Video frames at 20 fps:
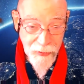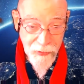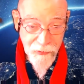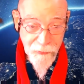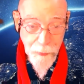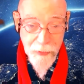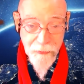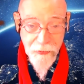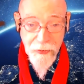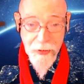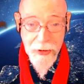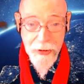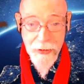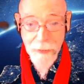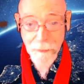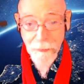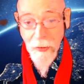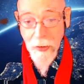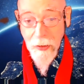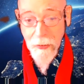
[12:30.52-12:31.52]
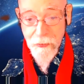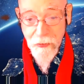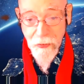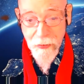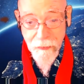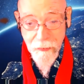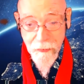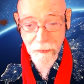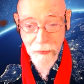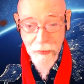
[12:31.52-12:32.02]
especially in the
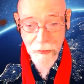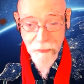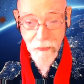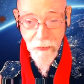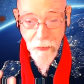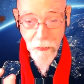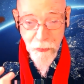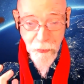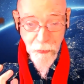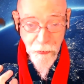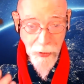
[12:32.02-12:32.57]
projects to